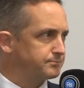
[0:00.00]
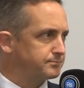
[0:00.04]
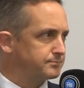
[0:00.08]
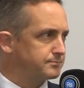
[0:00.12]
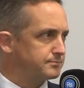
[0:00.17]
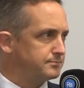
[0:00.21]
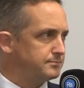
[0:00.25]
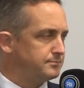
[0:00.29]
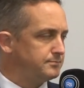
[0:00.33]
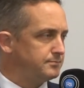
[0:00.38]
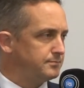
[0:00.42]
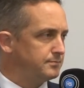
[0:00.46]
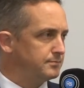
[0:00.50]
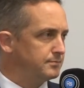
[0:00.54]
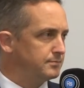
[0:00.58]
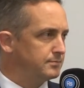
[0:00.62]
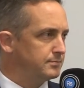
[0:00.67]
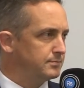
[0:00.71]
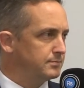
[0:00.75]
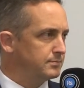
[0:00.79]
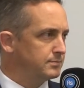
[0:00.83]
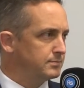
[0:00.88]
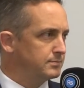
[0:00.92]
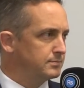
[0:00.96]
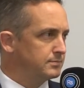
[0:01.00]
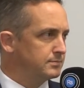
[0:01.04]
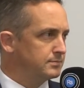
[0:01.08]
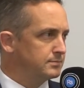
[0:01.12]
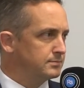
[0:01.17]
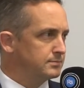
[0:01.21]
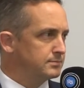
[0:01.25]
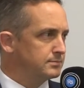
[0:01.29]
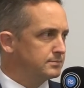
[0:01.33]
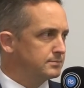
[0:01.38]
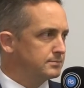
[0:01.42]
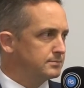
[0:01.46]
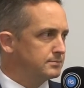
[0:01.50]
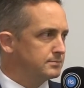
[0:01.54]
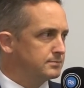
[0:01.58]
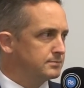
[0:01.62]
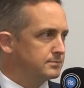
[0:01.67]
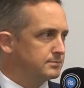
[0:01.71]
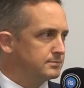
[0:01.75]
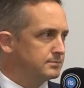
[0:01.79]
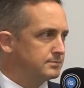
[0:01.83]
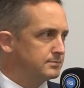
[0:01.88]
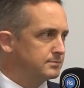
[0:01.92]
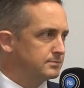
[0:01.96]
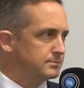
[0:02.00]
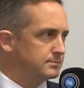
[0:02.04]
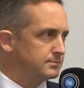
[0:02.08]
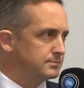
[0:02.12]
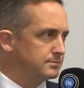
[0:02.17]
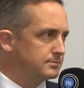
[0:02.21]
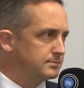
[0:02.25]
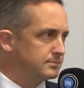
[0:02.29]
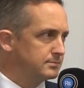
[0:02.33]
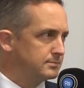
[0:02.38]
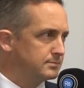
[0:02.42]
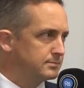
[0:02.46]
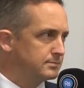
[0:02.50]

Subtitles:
(not speaking)